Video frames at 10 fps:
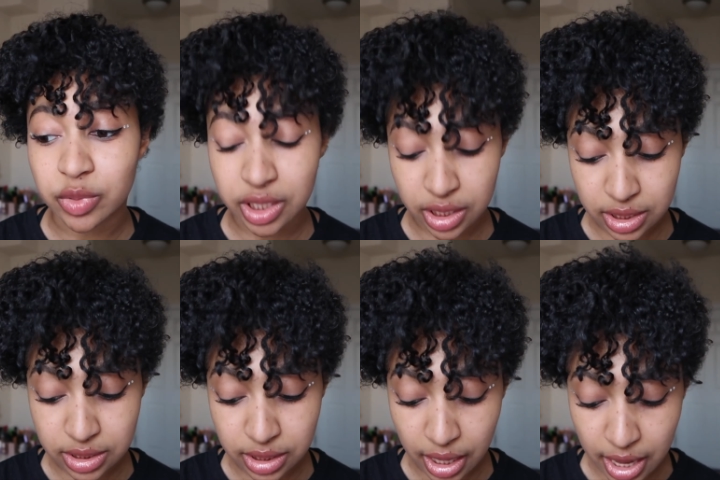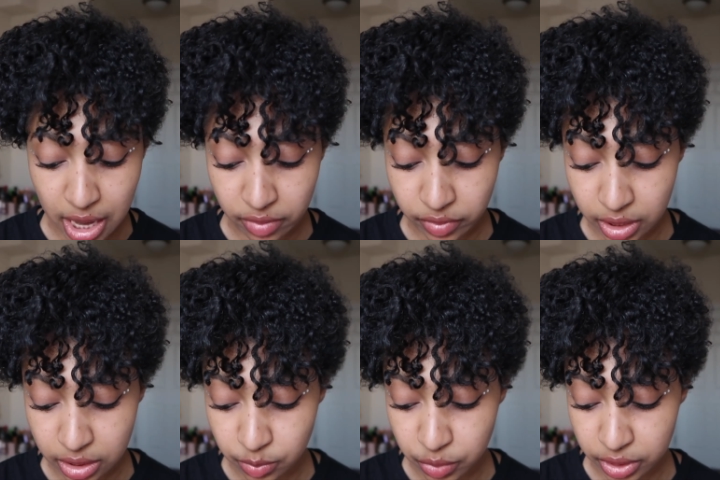because I
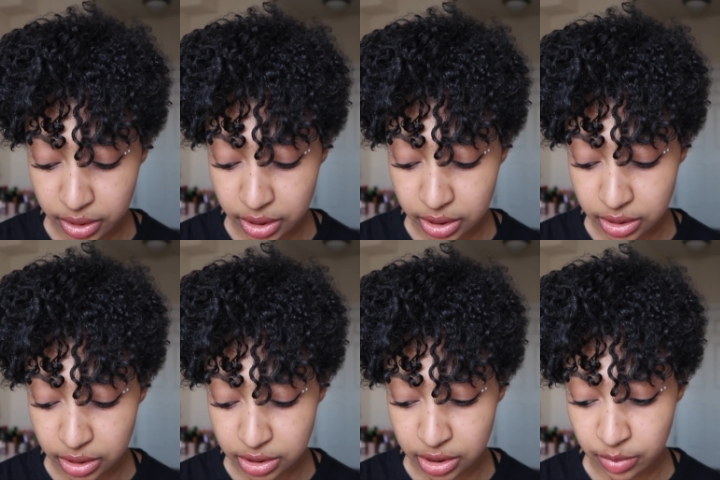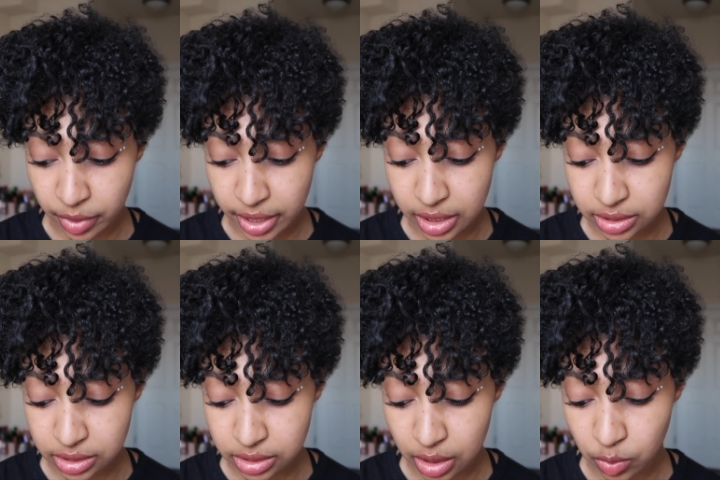haven't put any conditioner in my hair
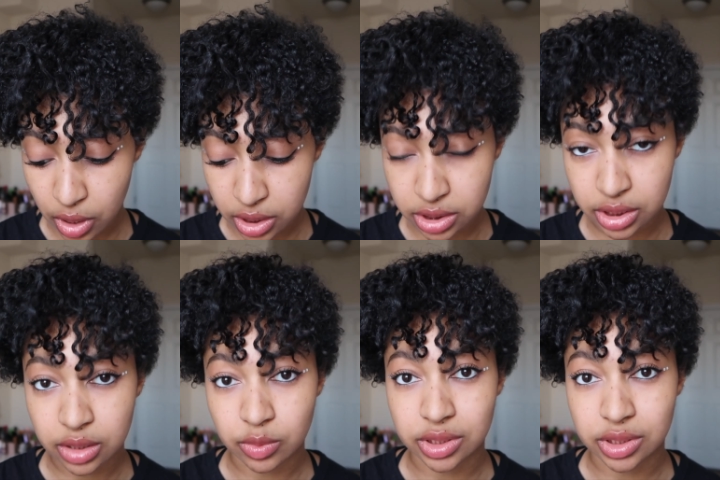since I washed it,